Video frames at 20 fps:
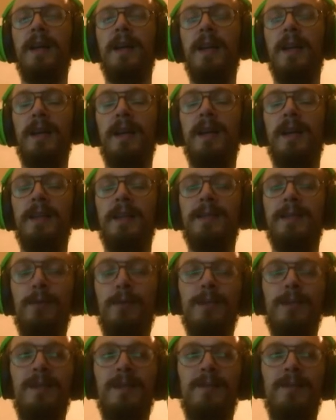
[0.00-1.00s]
is a
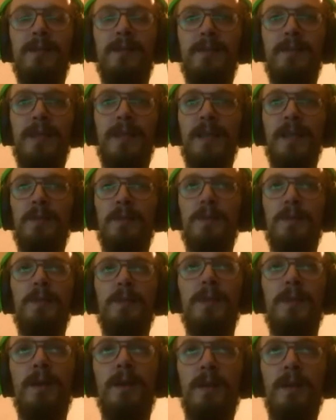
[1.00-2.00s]
reason that
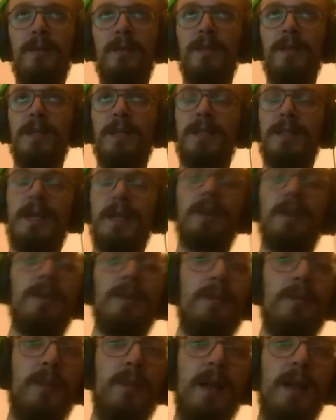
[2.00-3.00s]
people will start
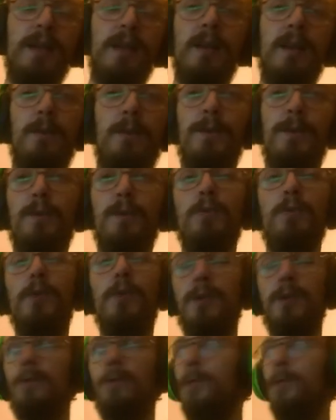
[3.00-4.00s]
playing her with
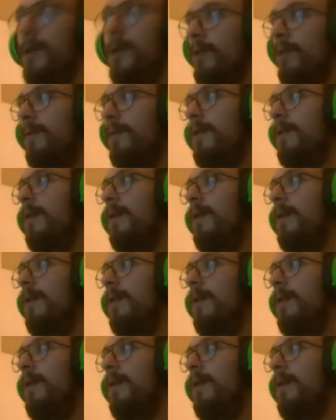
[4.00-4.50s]
Moonstone Renewer.